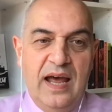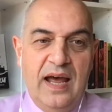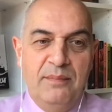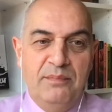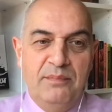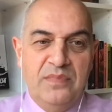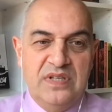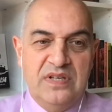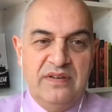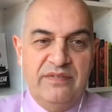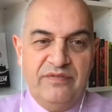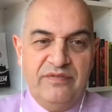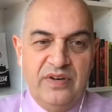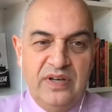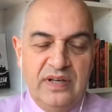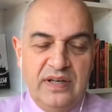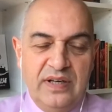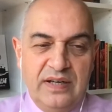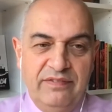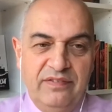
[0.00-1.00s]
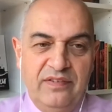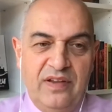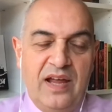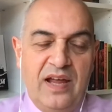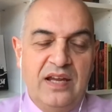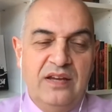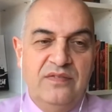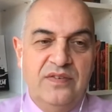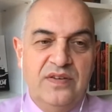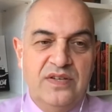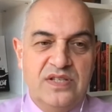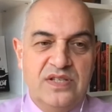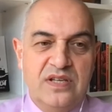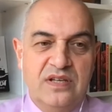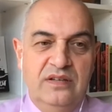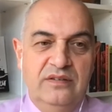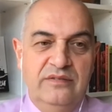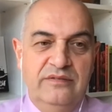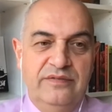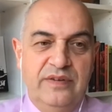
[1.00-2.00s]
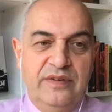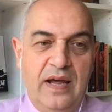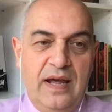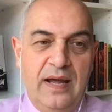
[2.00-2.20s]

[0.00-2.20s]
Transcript: different flavours of